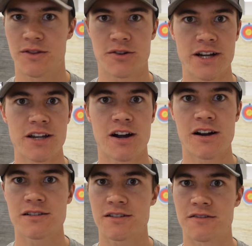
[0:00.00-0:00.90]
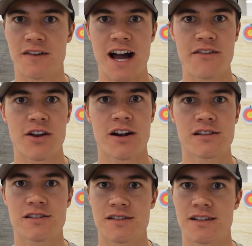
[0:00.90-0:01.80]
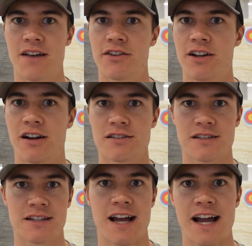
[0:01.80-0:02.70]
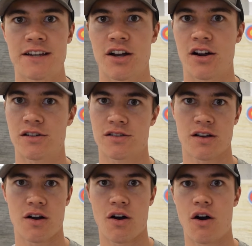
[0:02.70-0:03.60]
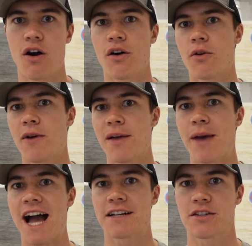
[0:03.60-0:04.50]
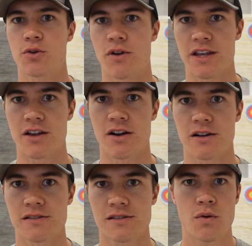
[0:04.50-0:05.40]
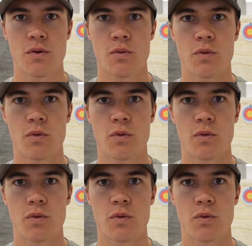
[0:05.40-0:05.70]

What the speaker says: 3 yards to 5 yards to 7 yards to 9 yards, all the way back to 20 yards.